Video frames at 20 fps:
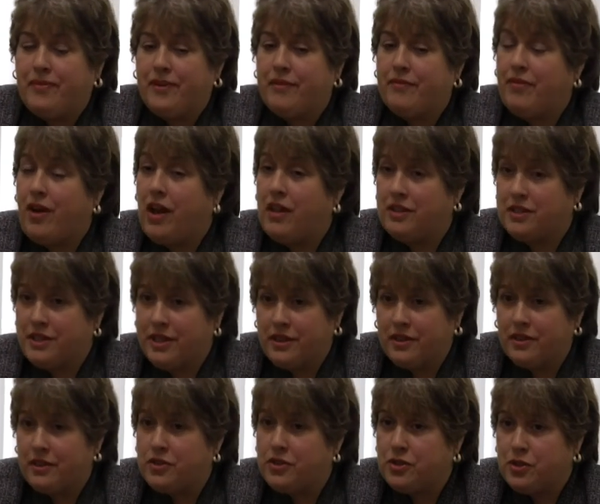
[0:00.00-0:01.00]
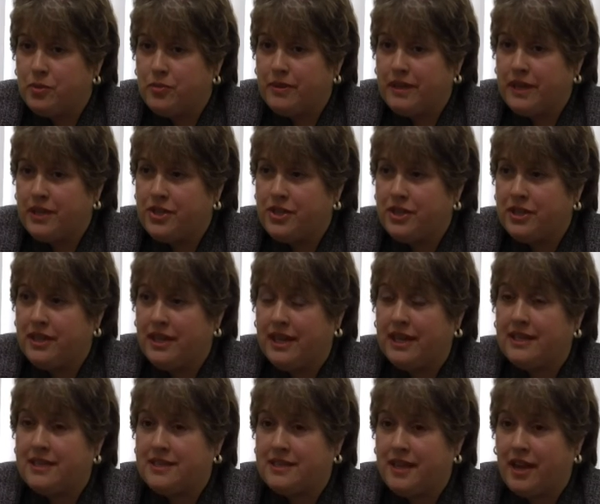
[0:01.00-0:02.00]
volunteer at a soup kitchen,
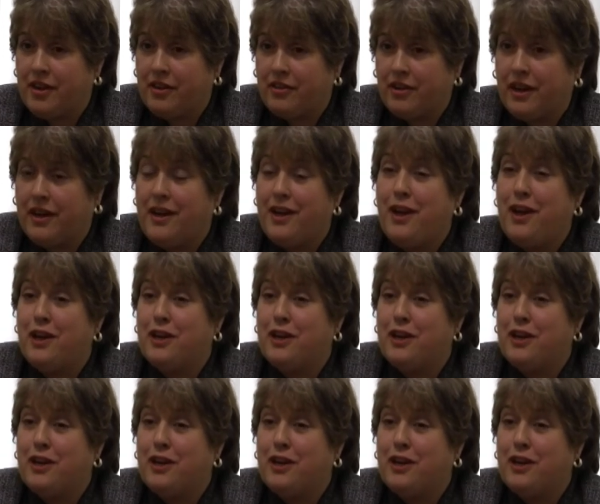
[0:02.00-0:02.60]
etc.,